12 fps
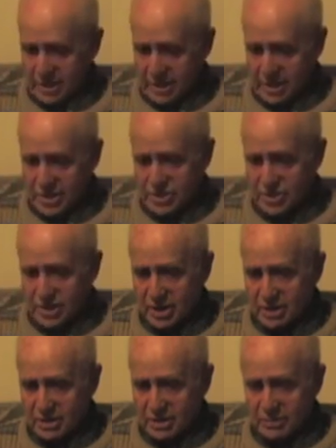I
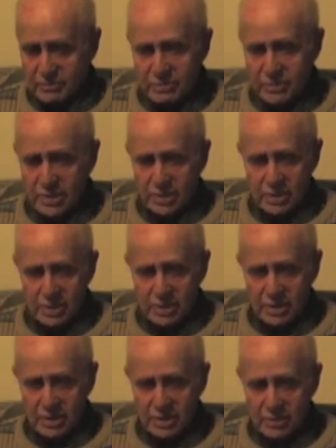started come
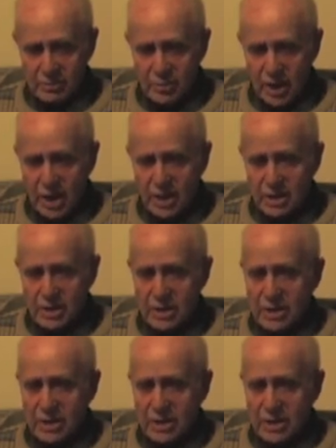back